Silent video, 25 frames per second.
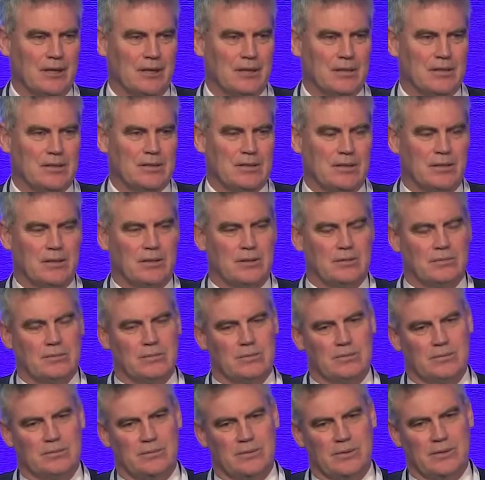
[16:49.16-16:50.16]
So
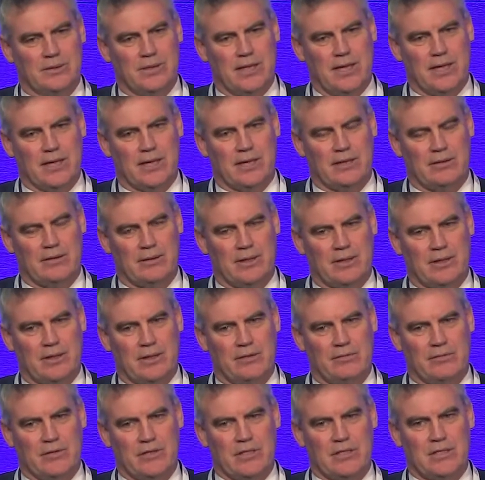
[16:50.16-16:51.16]
we're now currently in
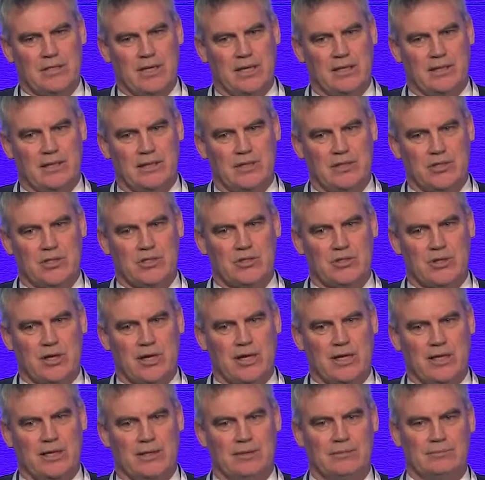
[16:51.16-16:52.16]
every state in
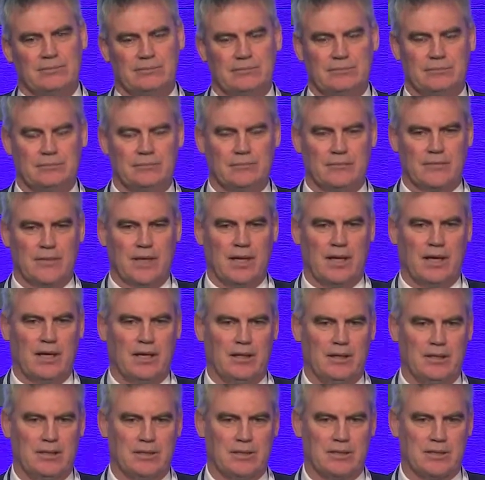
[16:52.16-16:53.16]
Australia,
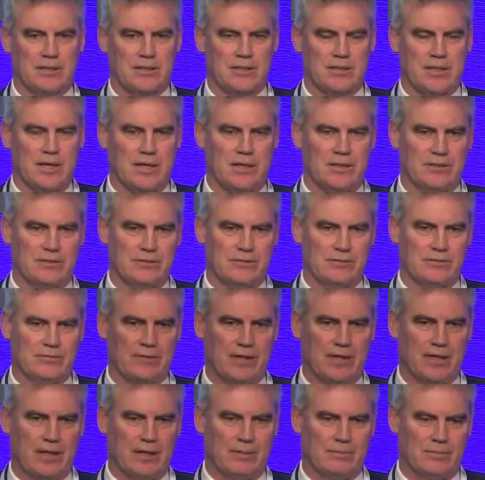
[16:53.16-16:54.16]
and the state of
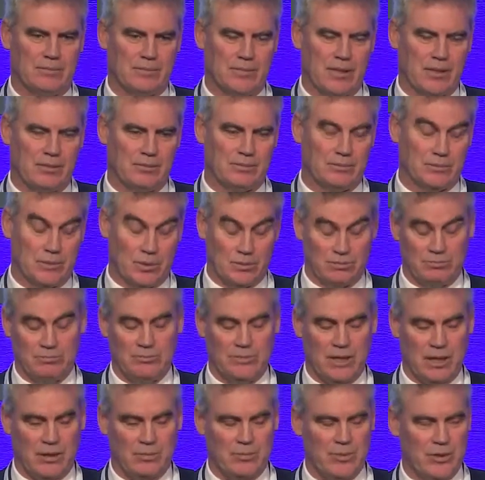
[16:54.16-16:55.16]
um,
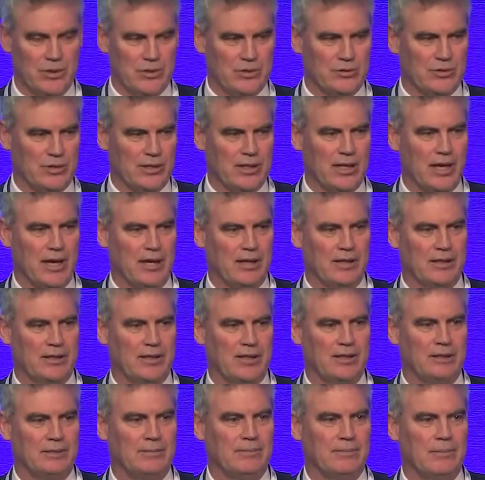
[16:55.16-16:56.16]
Alberta in
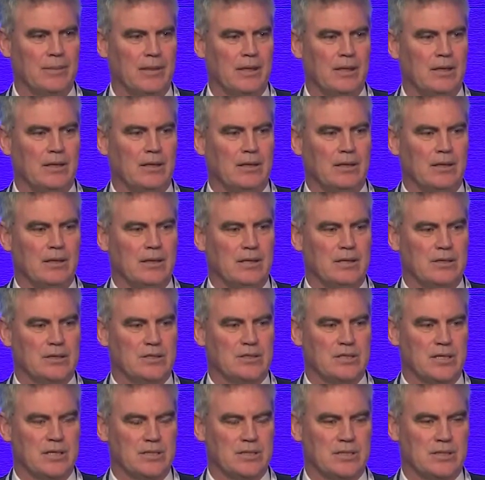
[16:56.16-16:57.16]
Canada
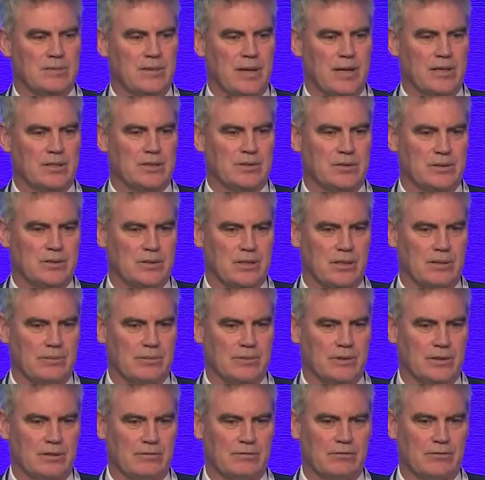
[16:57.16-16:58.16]
is just about to
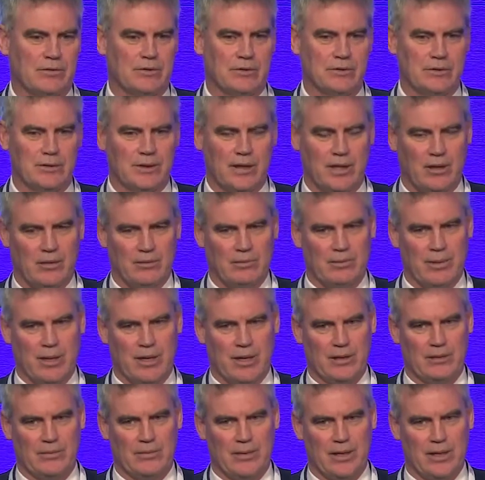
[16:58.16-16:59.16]
adopt the full health
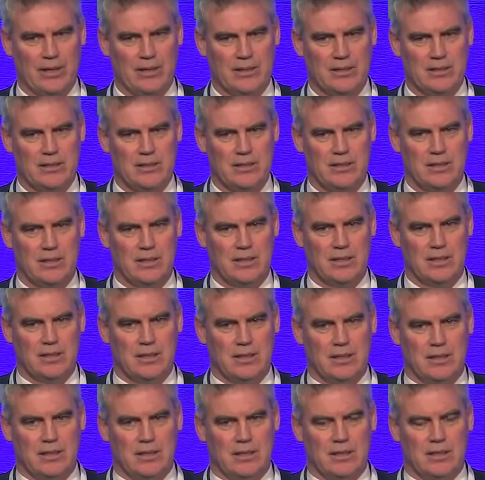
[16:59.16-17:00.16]
pathways.
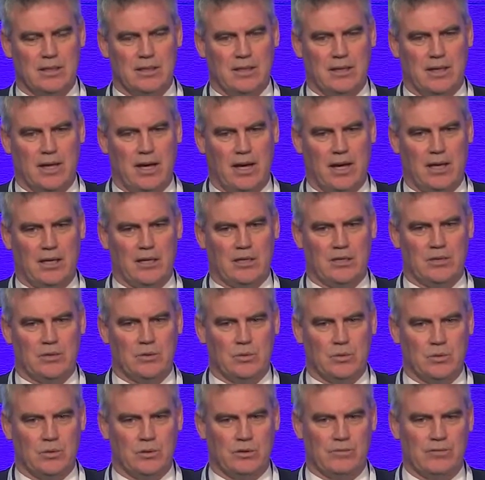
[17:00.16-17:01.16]
And
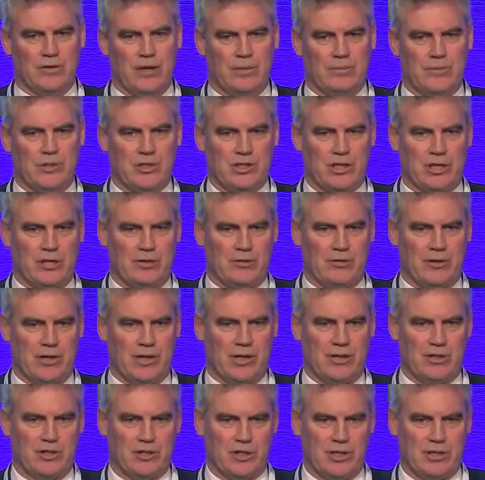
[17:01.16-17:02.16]
all of that machinery and
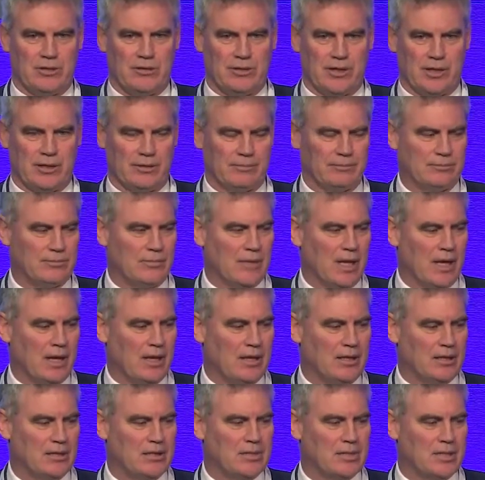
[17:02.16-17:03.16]
engineering
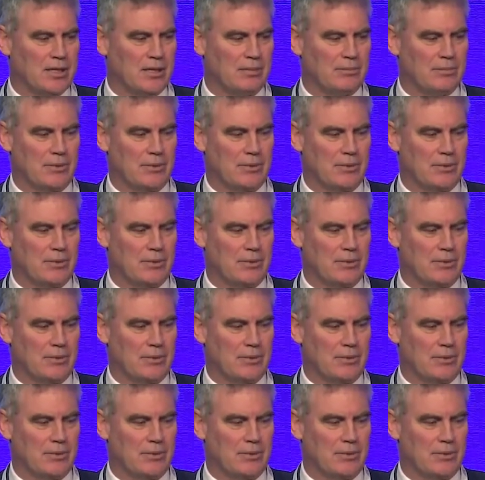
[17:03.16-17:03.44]
and um,